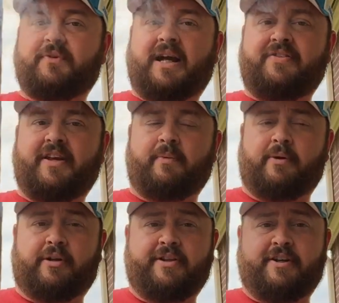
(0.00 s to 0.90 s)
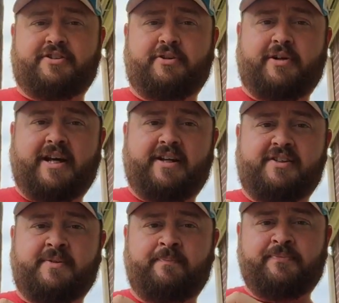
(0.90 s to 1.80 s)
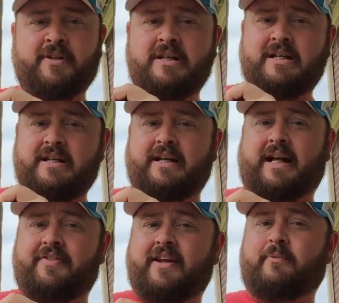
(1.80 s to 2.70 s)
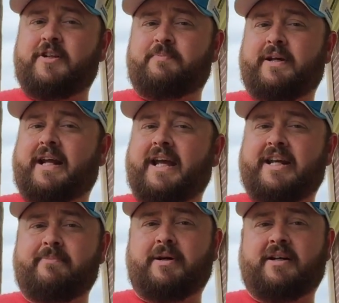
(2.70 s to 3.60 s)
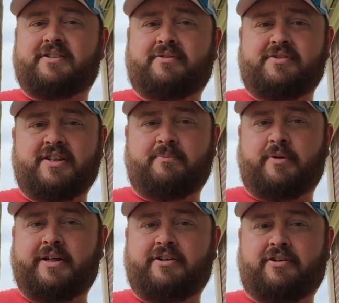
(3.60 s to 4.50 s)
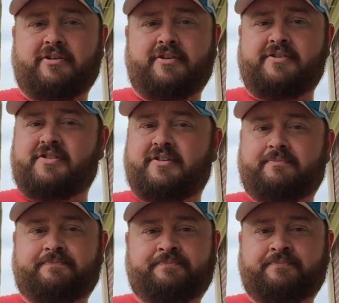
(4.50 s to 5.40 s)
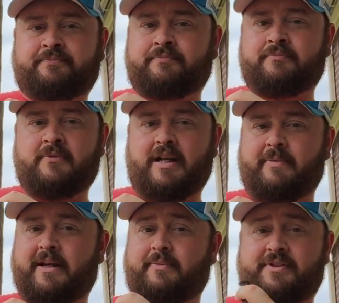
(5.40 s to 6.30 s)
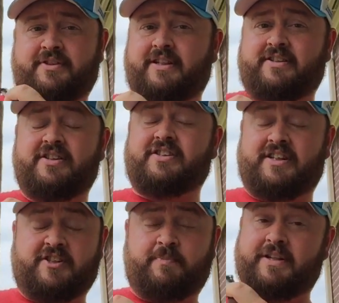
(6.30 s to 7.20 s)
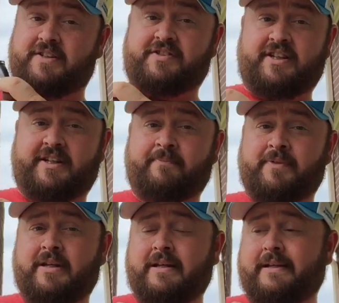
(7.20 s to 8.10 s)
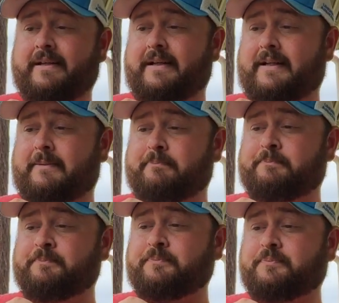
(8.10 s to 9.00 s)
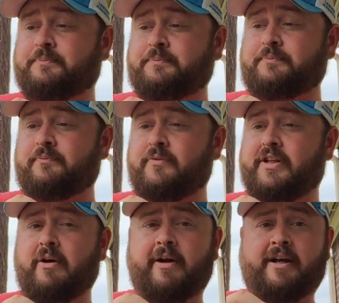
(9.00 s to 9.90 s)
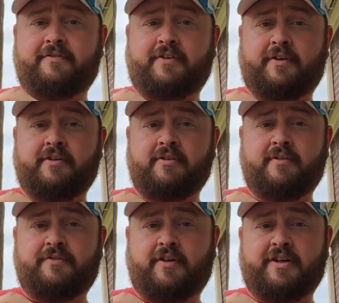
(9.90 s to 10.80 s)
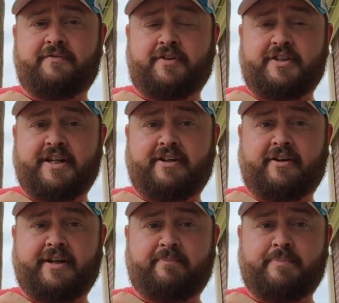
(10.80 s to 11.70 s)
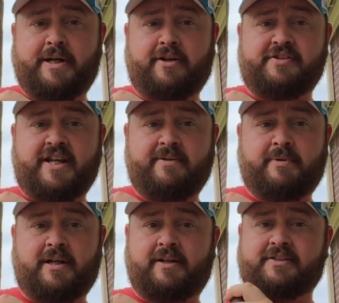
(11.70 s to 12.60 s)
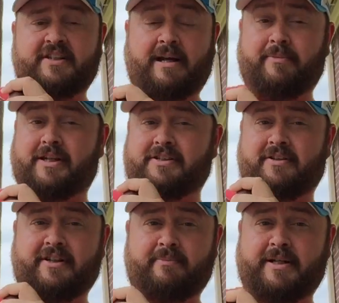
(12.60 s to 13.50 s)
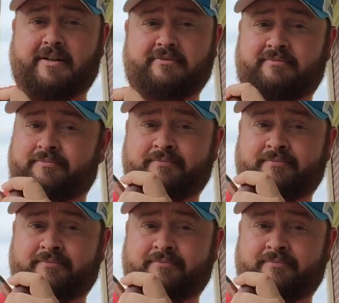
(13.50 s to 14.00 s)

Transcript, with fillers: I think we were only there two days. I think we spent 80 bucks on subway cards, and I mean it was it's just an expensive city. Um, go out for for a, for dinner and a beer is eight bucks, and I'm not talking about